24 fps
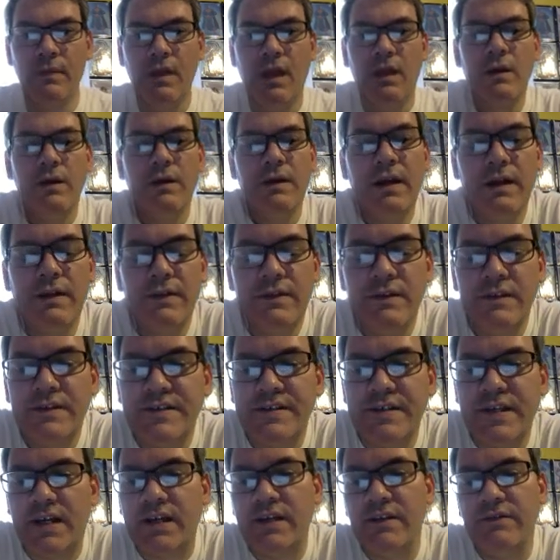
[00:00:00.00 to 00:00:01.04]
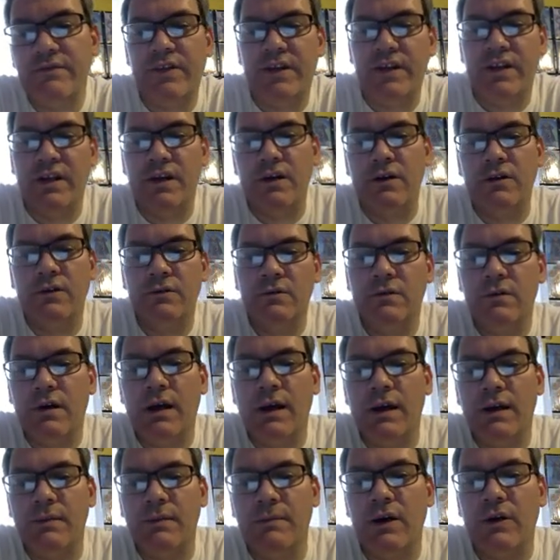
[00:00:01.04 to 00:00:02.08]
Okay, in this second video,
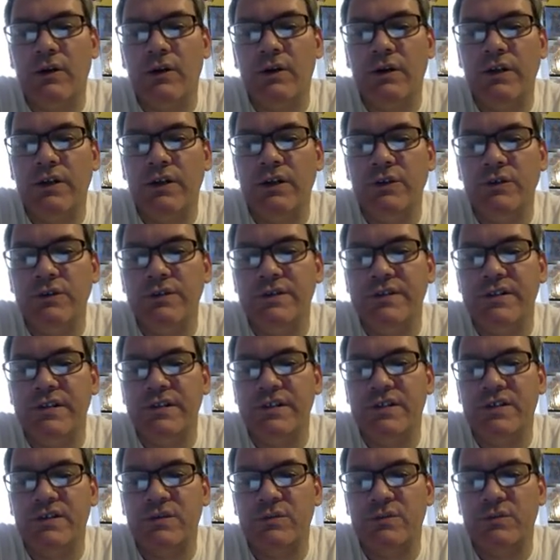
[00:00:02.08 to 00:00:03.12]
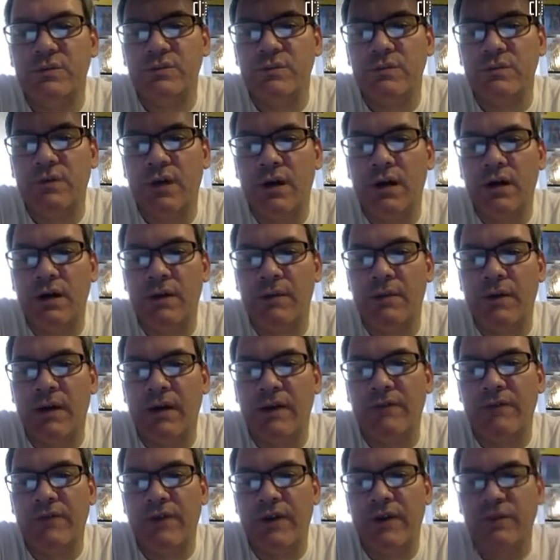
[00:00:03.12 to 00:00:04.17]
I am now going to use this
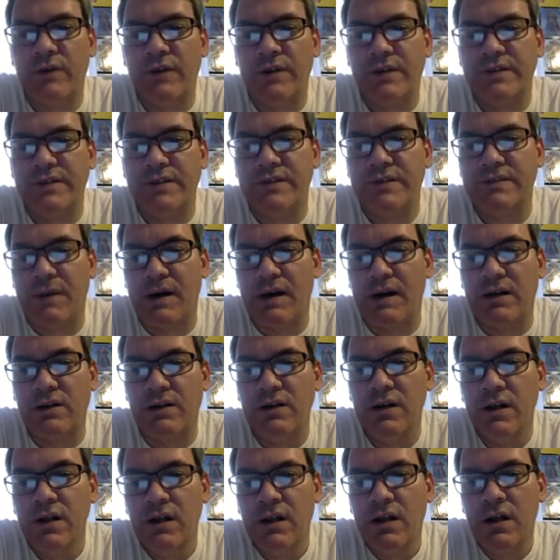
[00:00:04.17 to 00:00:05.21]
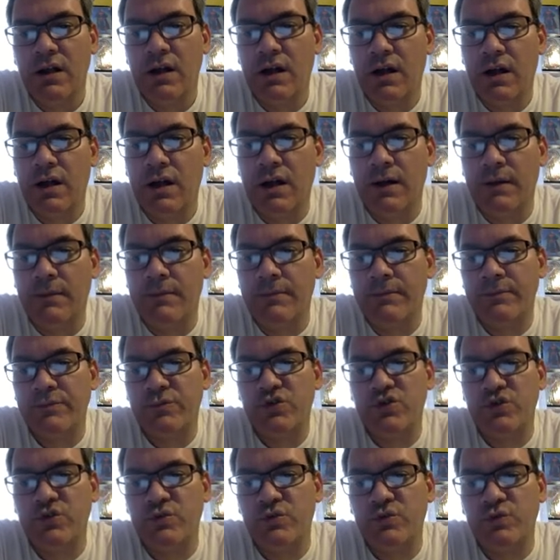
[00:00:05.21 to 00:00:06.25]
modified RACECES model
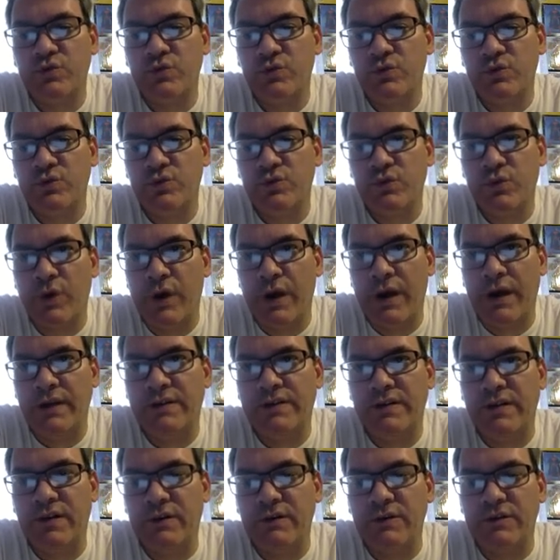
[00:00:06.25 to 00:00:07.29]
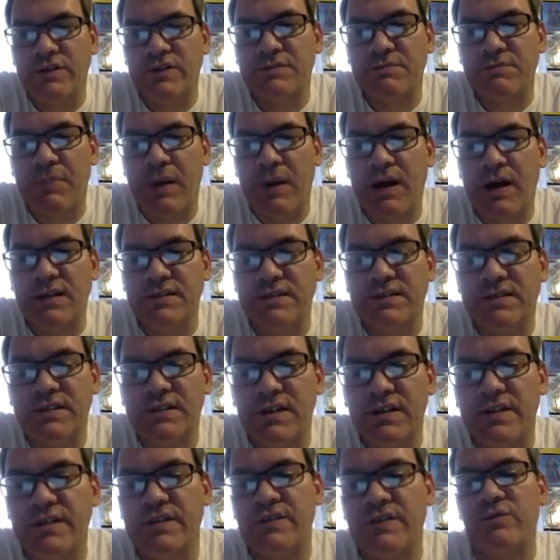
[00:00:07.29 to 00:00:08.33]
to write a response to
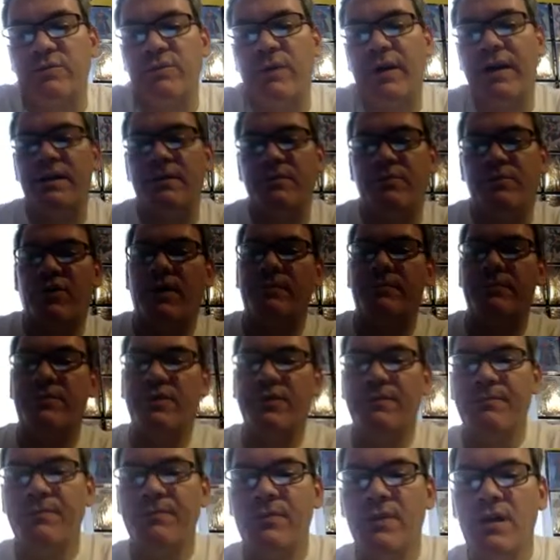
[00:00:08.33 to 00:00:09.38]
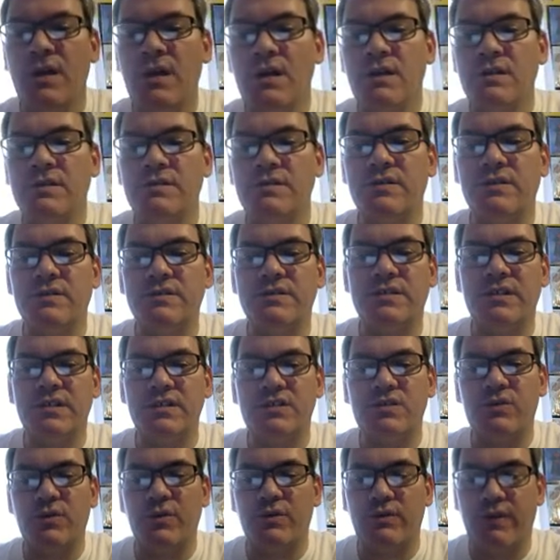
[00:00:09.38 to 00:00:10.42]
this writing prompt. So
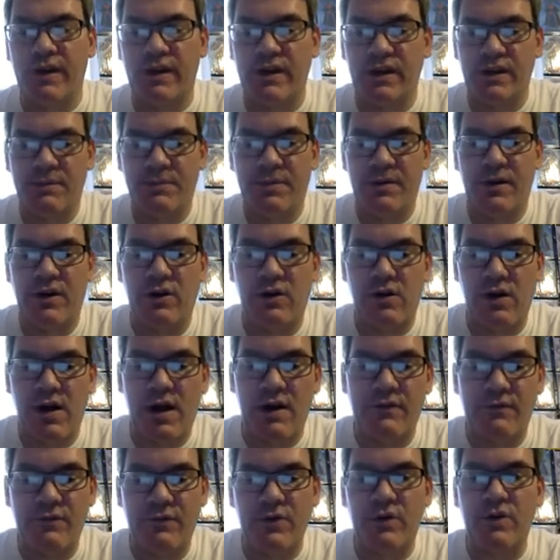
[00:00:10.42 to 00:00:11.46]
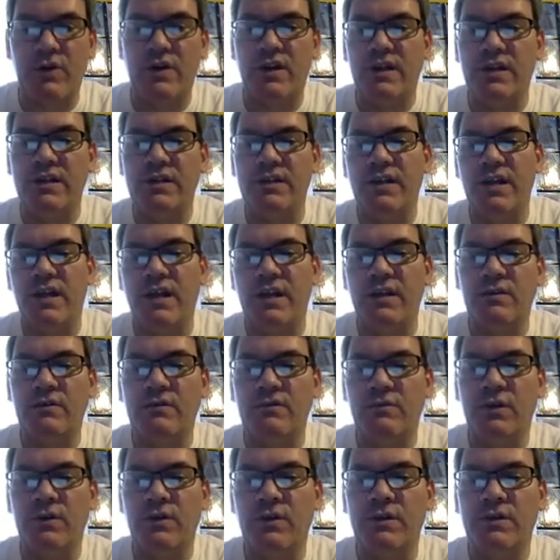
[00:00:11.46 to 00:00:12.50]
since we're writing a paragraph, we're going to indent
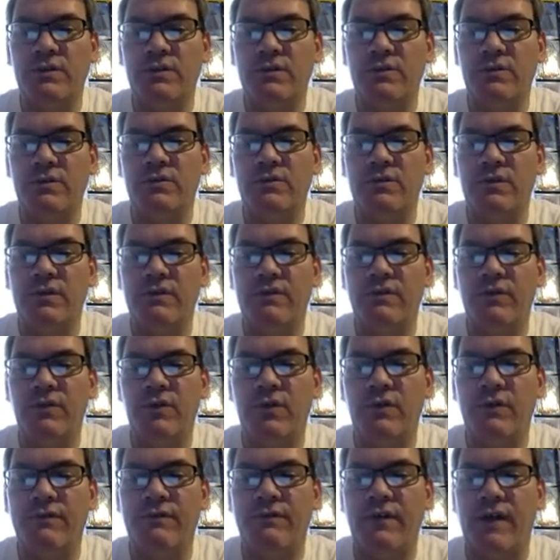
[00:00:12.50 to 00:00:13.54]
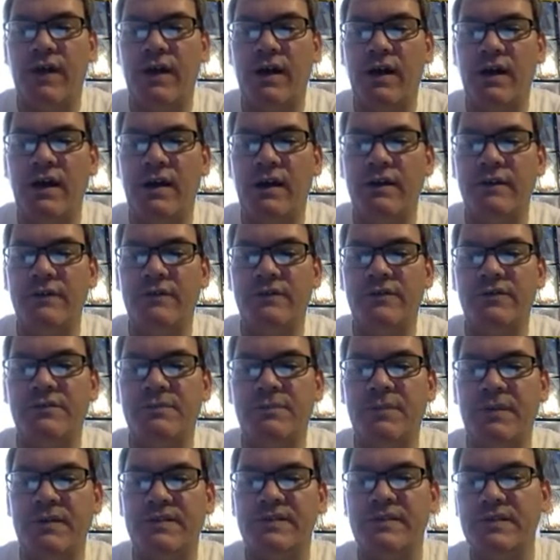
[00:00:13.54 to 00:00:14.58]
1, 2, 3, 4, 5
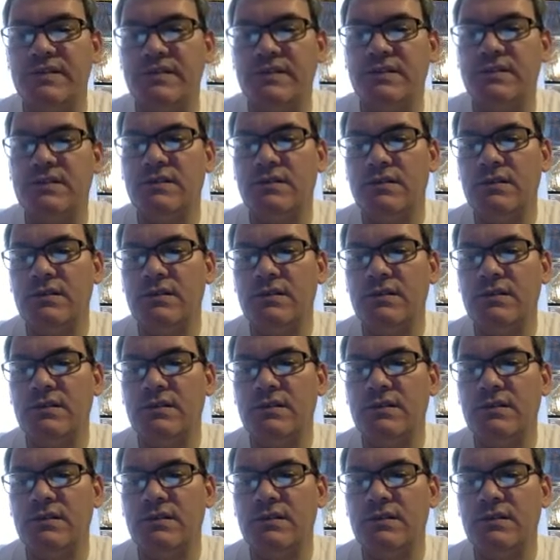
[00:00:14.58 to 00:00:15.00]
spaces.